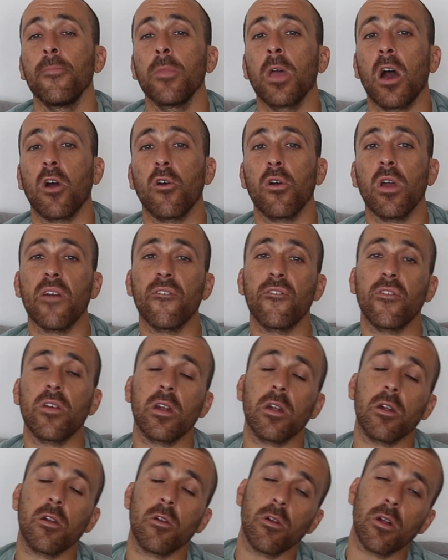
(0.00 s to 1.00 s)

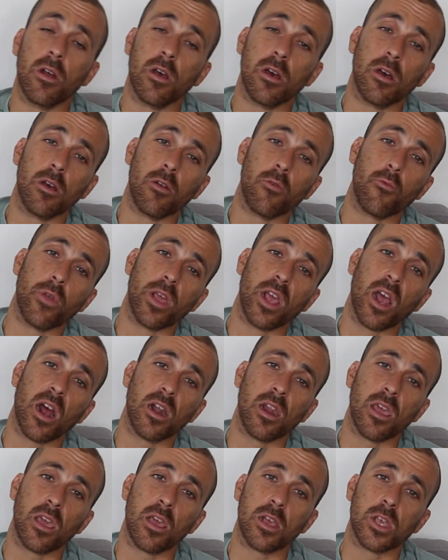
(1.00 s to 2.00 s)
However,
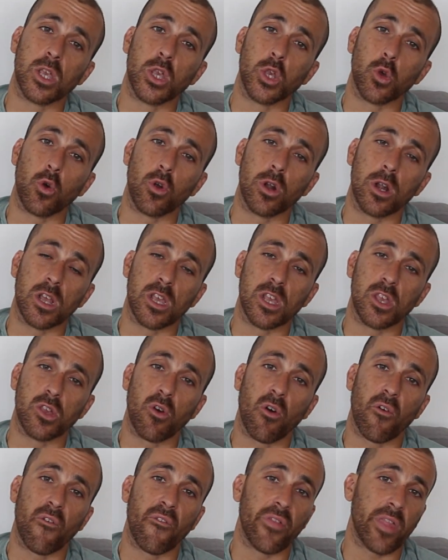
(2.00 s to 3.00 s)
regarding
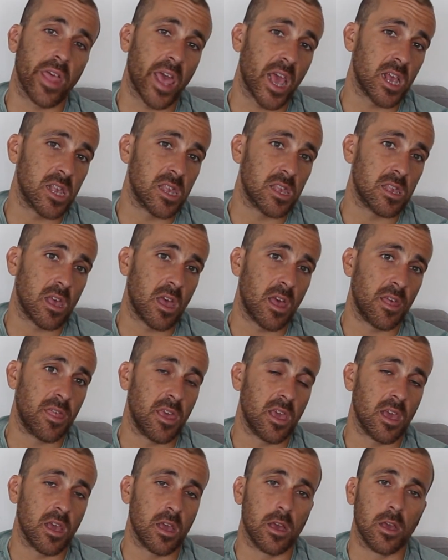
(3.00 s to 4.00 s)
soreness of legs, I
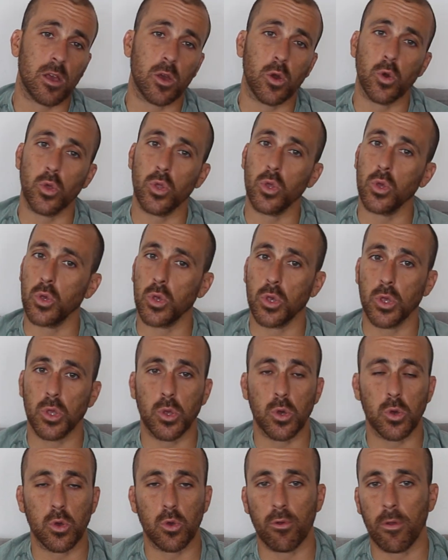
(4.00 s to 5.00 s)
think
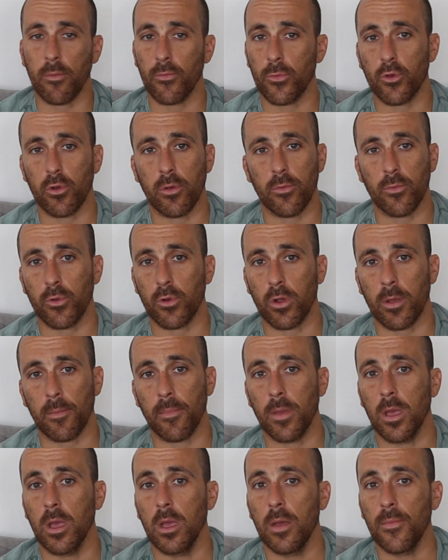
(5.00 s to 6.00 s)
kudos to rim to rim to
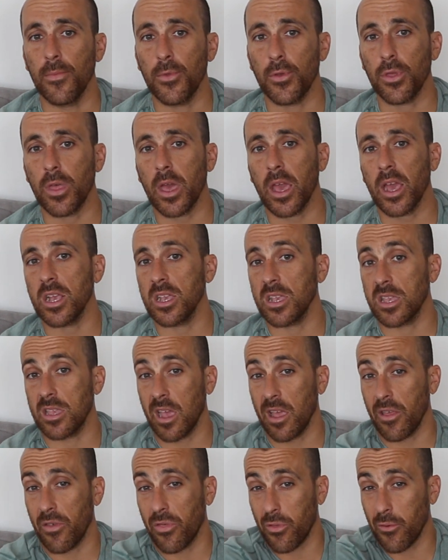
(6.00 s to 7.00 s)
rim. Today is
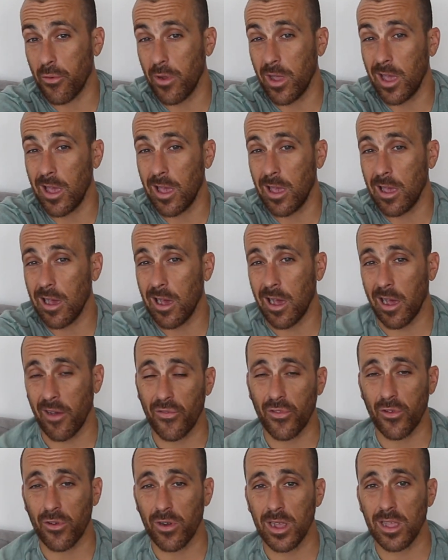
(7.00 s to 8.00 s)
day 3
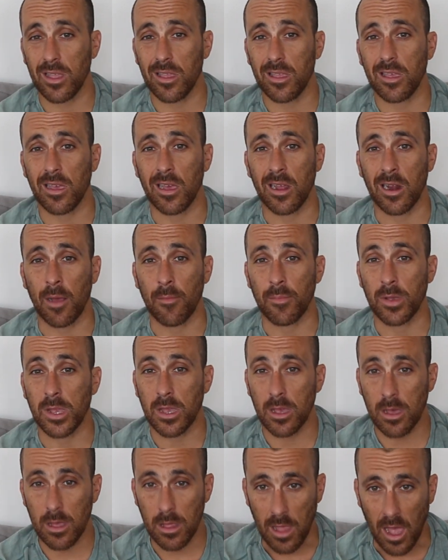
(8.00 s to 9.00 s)
after it, and I'm
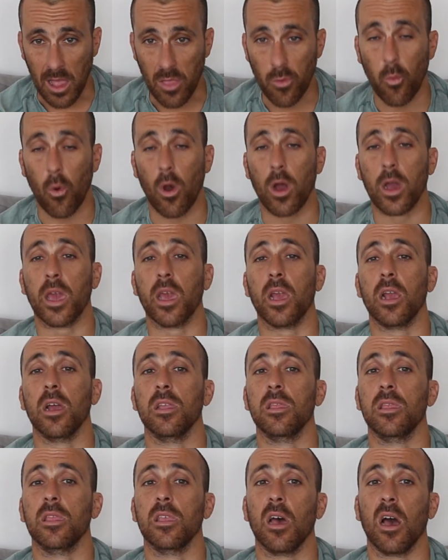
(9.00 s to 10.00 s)
still not walking
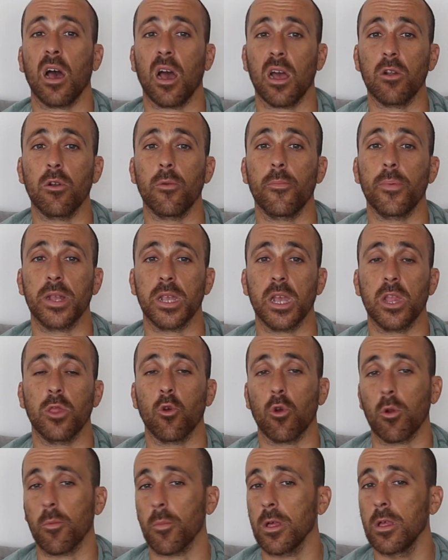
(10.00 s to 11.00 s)
at 100%
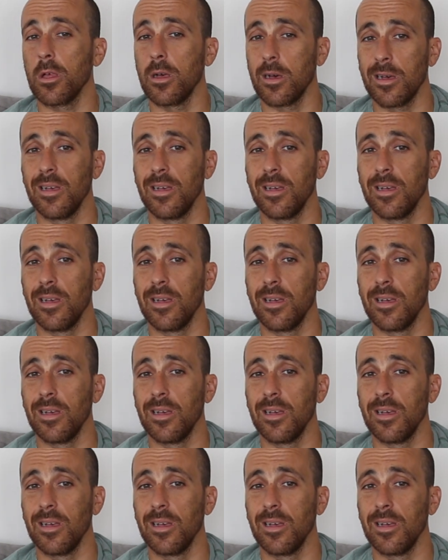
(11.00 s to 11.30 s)
normal.